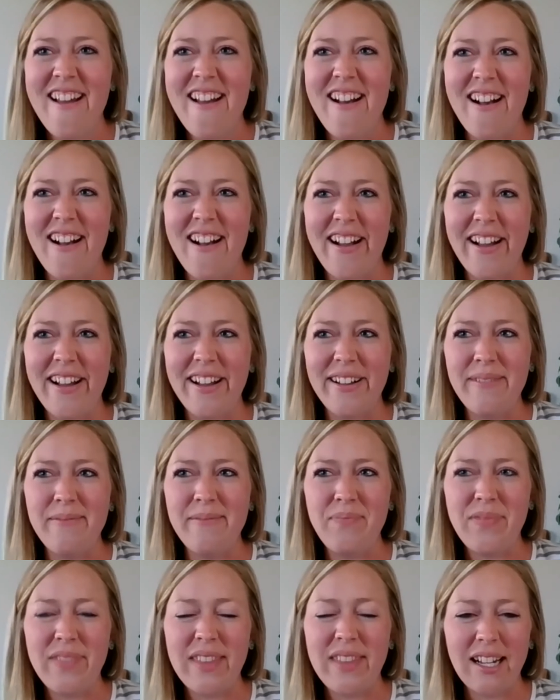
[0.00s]
A
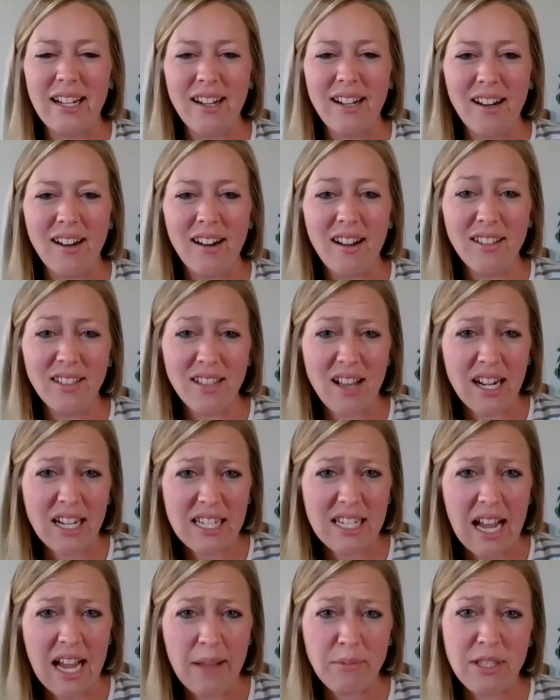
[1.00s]
lot of
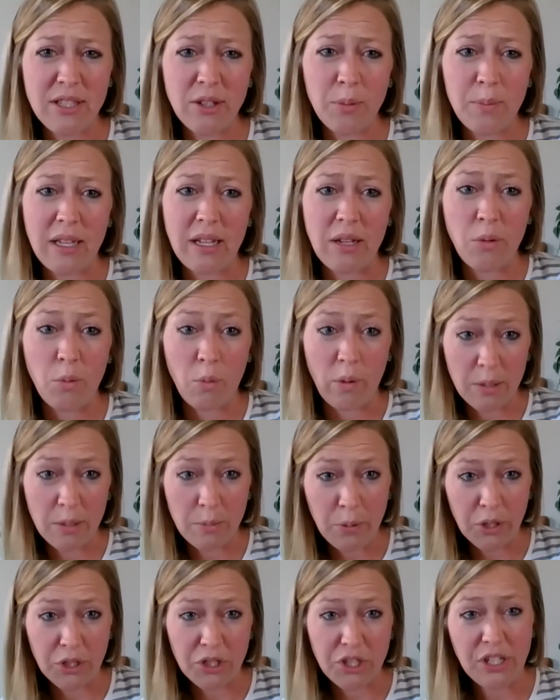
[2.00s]
times there'll be wind
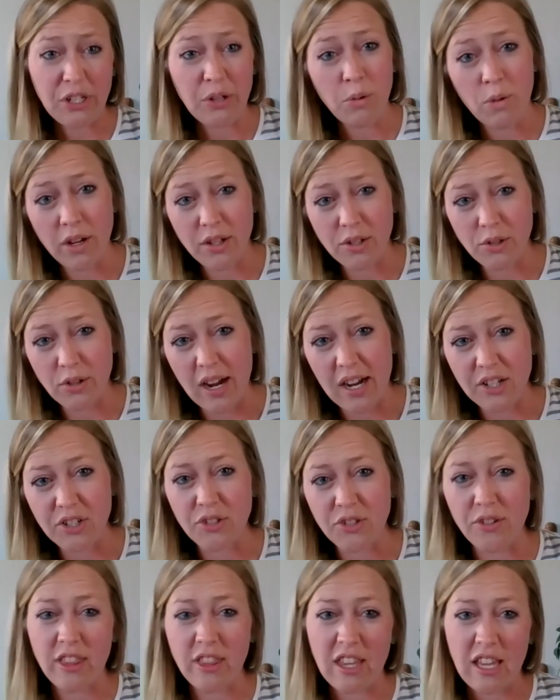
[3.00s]
pushing you one direction
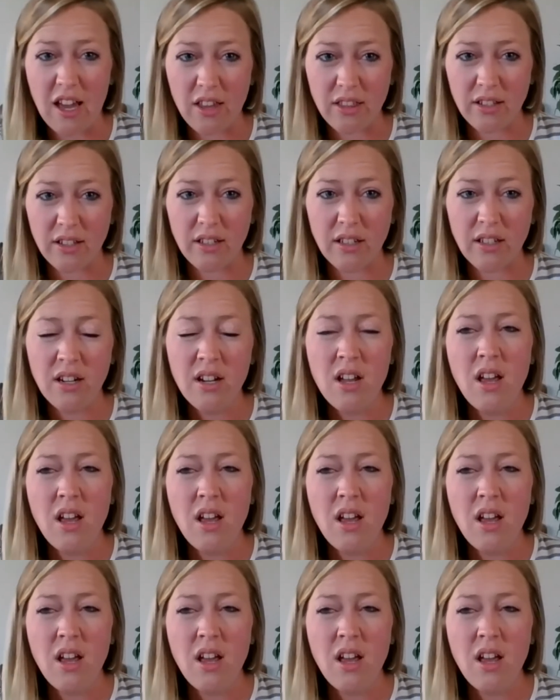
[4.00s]
or the other.